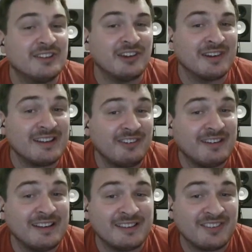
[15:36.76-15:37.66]
so in this
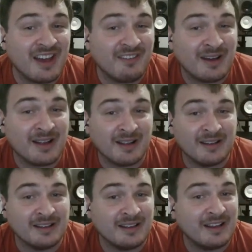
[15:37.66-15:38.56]
release we have
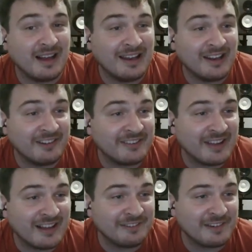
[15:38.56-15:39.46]
another
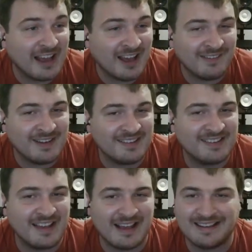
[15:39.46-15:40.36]
stuff. We have
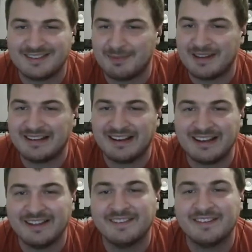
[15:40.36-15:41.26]
this LSD
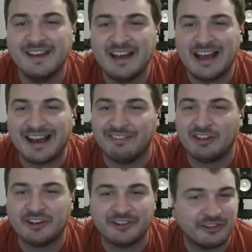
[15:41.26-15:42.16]
client. I'm
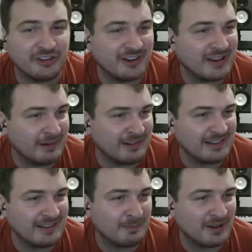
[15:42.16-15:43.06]
not going to talk
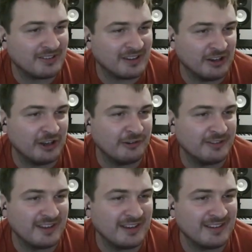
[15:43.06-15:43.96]
about it because I know
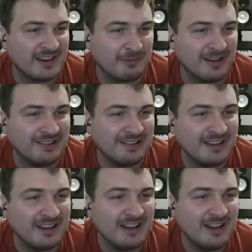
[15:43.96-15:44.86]
TJ well,
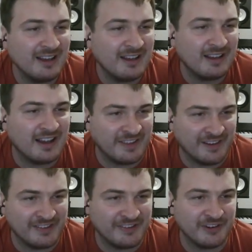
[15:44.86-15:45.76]
and
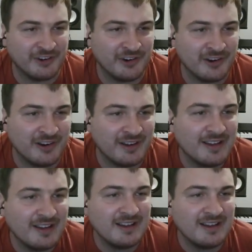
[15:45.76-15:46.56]
also